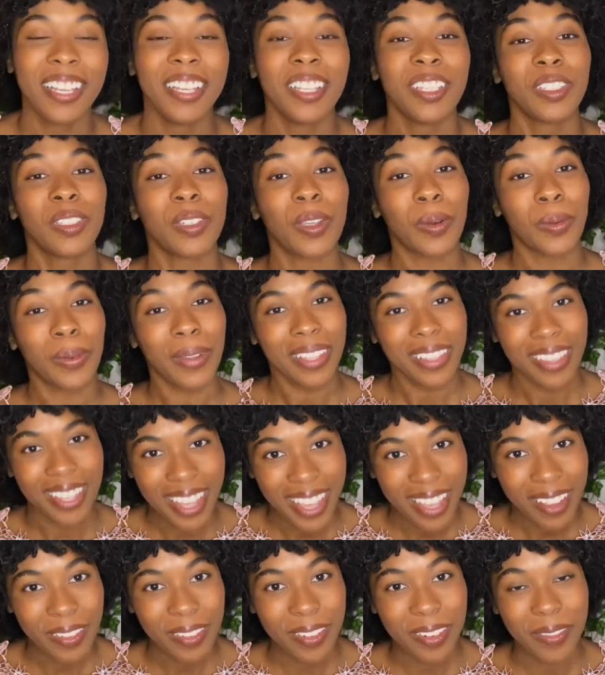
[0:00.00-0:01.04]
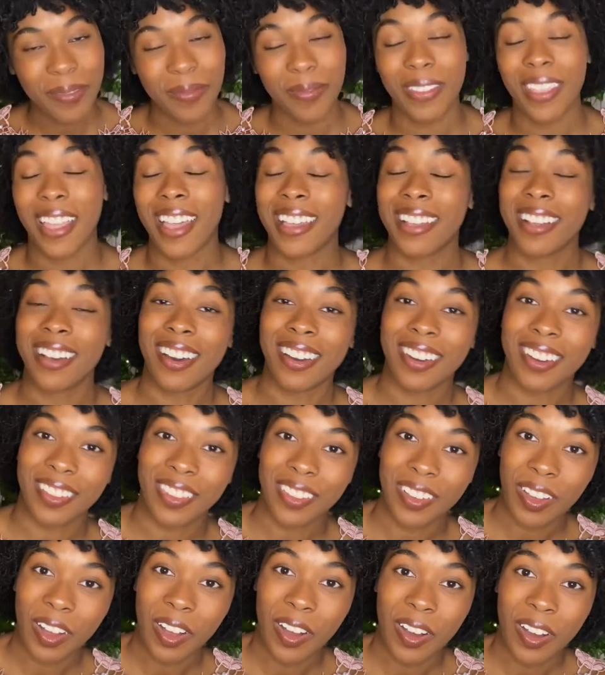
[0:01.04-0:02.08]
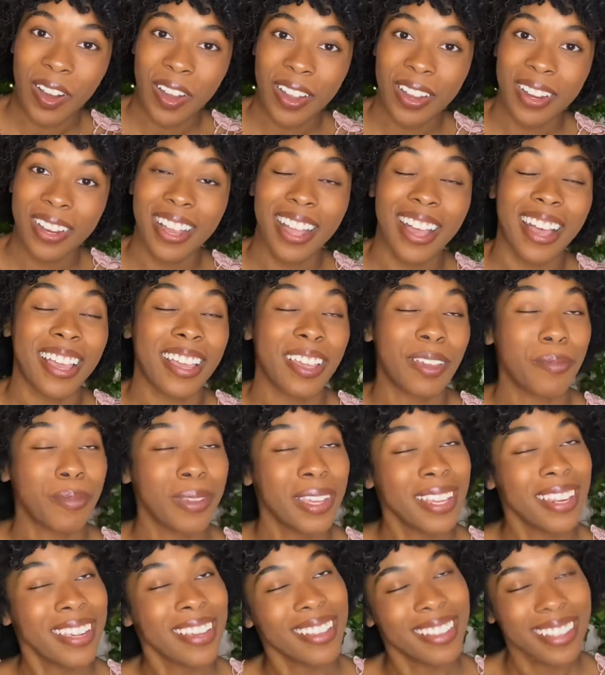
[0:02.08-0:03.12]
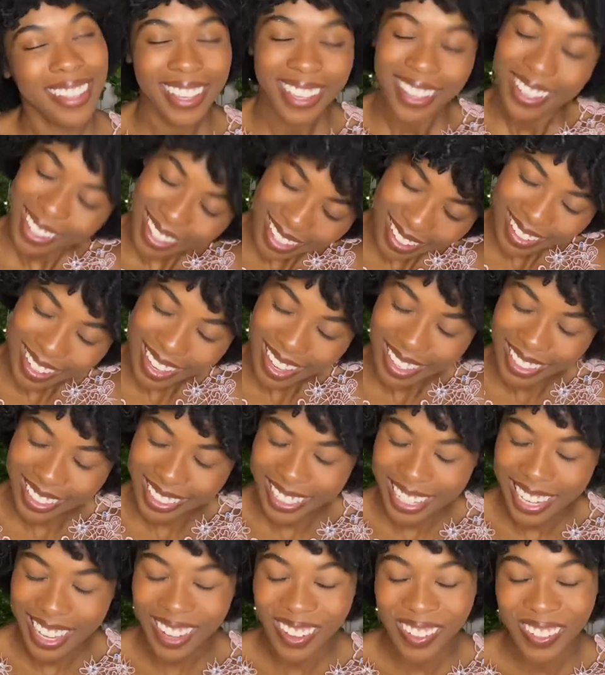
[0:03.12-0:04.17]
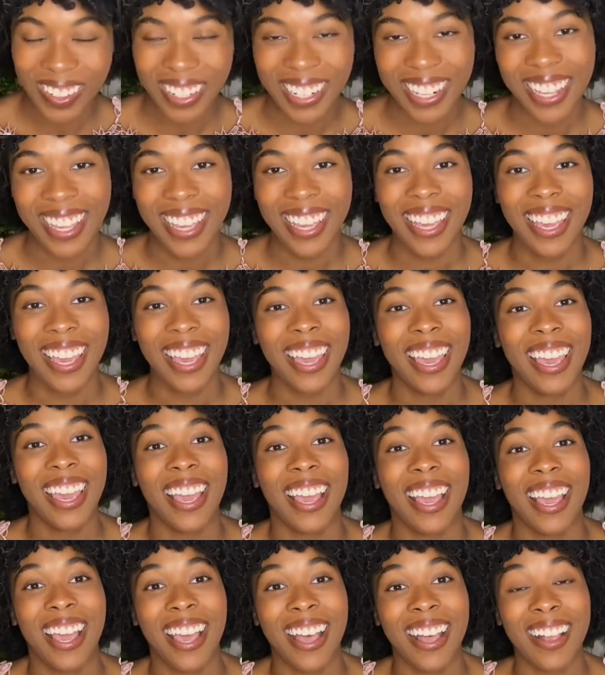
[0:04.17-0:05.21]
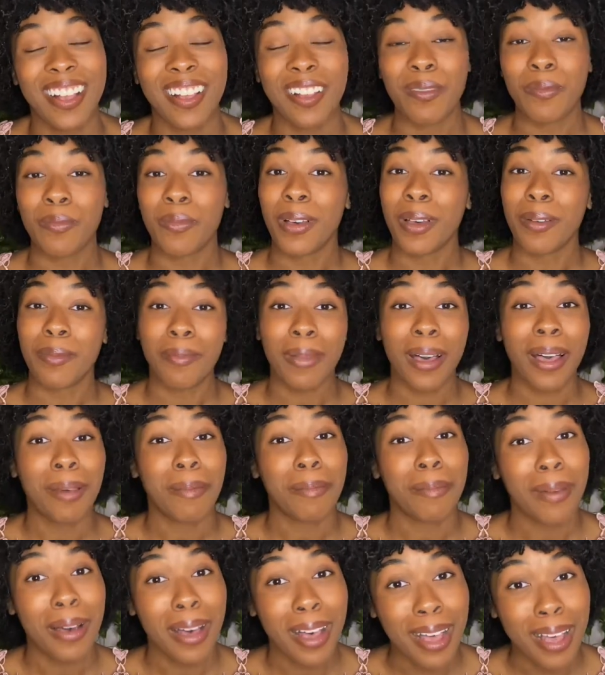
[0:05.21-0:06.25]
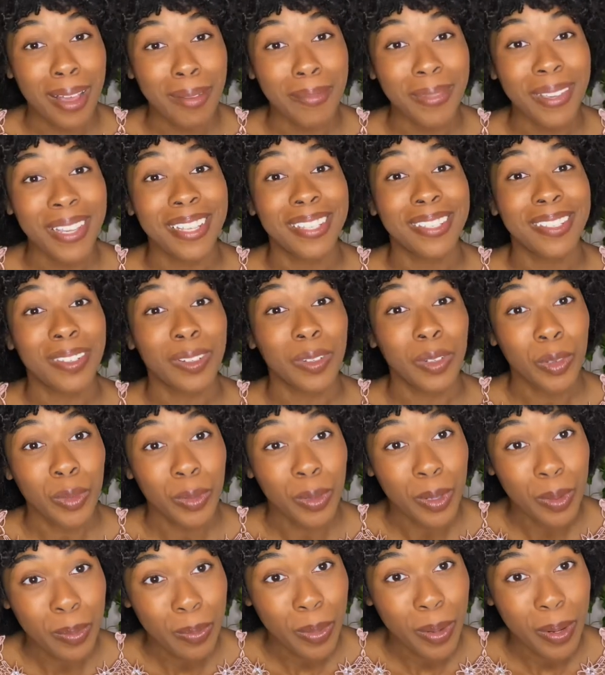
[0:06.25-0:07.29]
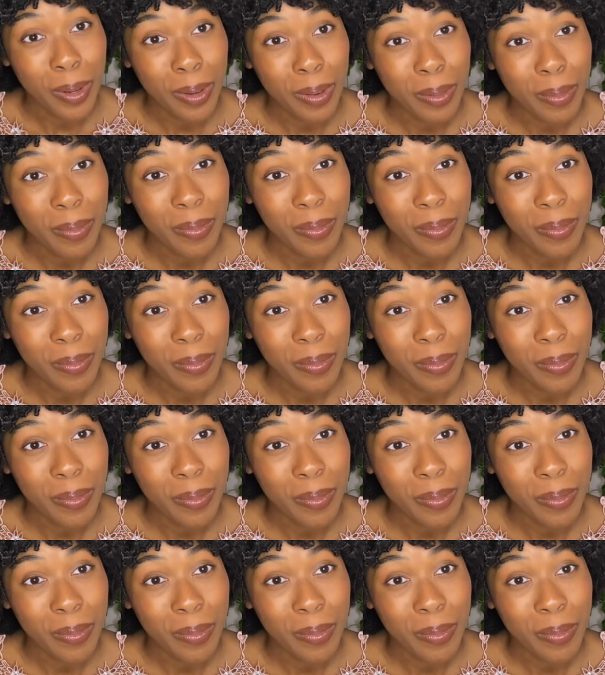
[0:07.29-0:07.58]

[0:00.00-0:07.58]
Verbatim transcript: So we left, I got in the car, I immediately clocked out. Uh, but my mom is a trooper.